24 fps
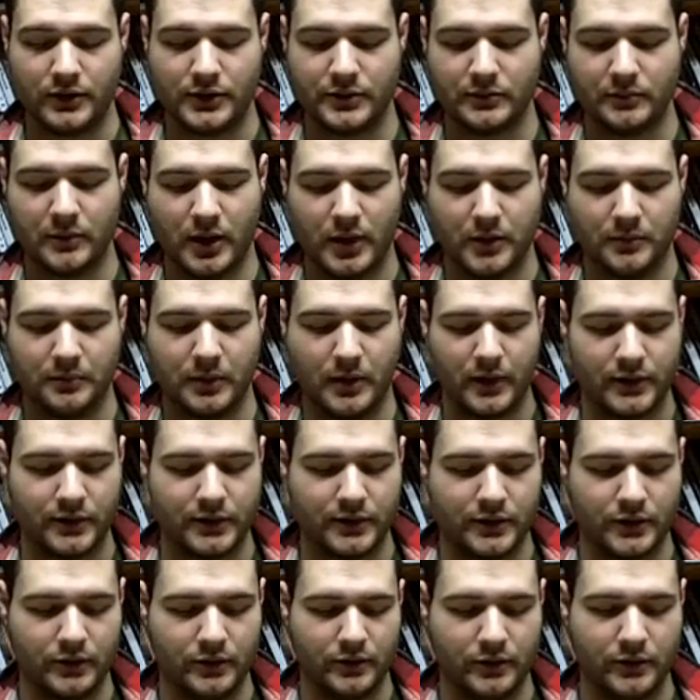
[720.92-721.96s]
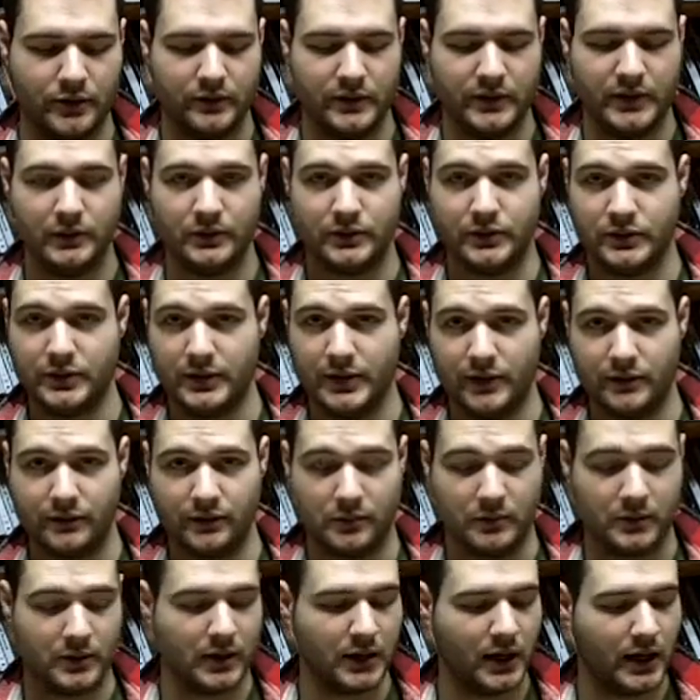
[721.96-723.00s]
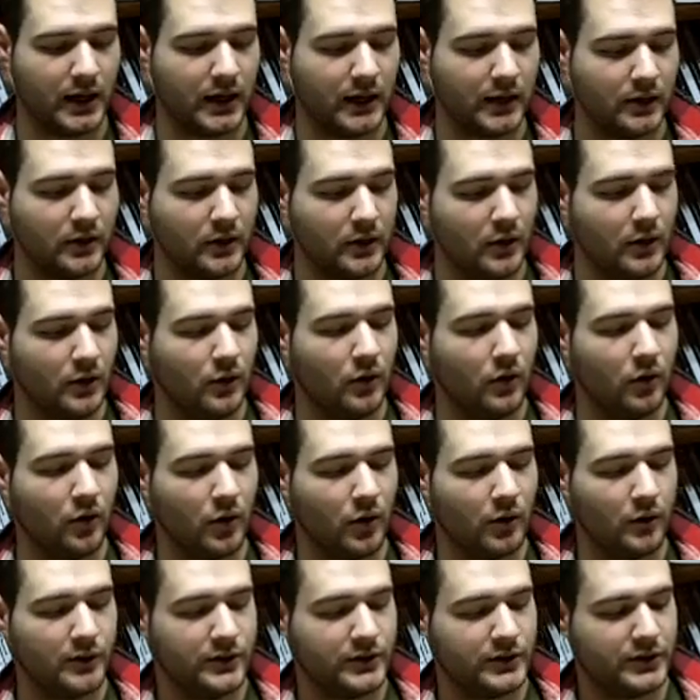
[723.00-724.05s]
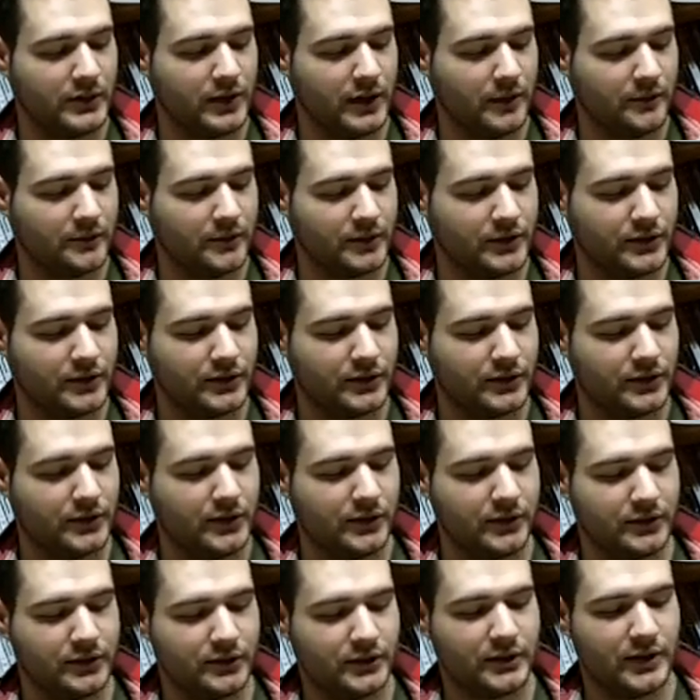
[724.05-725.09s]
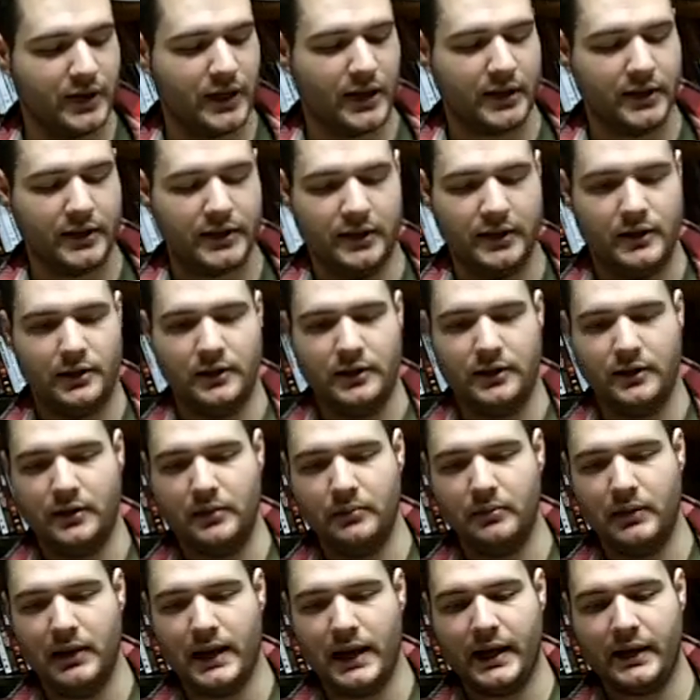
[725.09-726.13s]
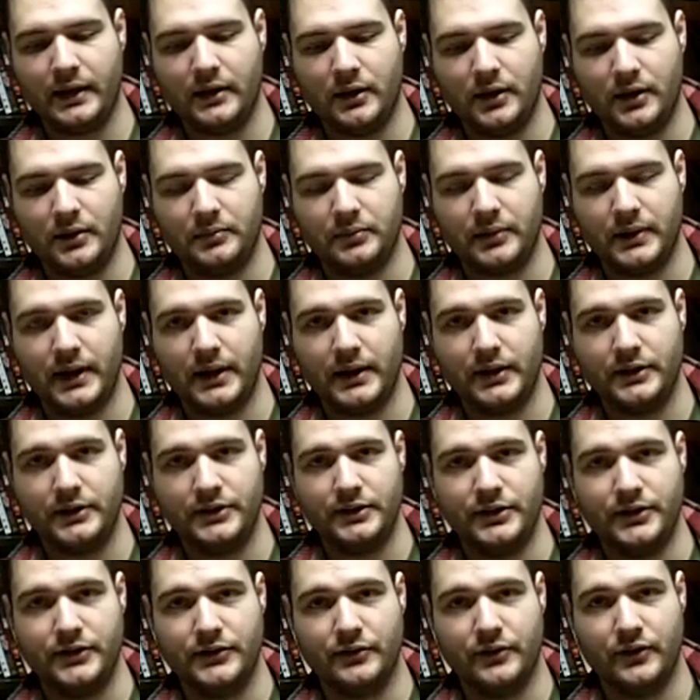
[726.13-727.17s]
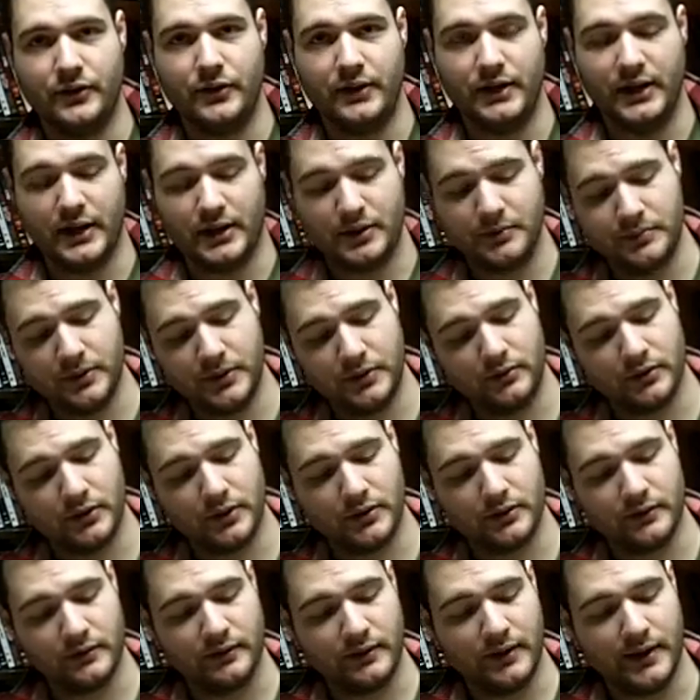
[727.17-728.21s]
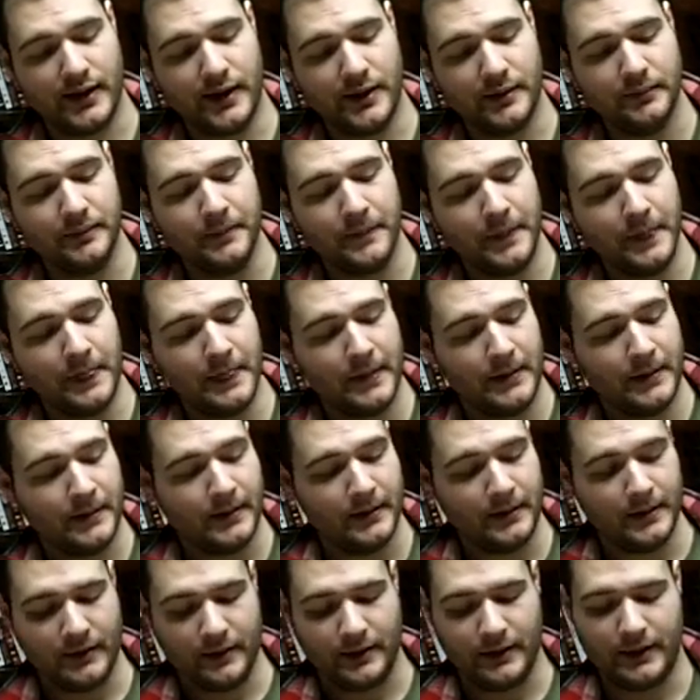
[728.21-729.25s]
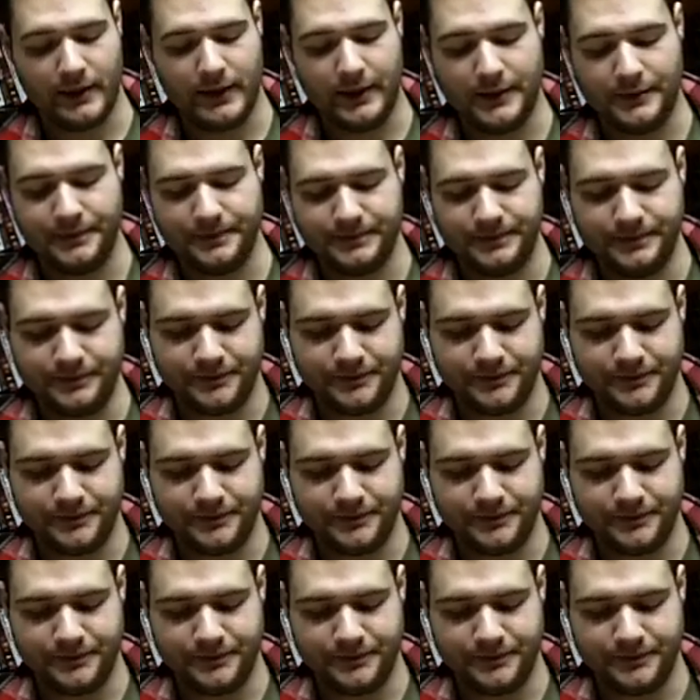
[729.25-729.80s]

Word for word: a Smart Parts QEV, which you get from GOG, or which comes stock in the Blackheart packages for the SP1 or Vibe, then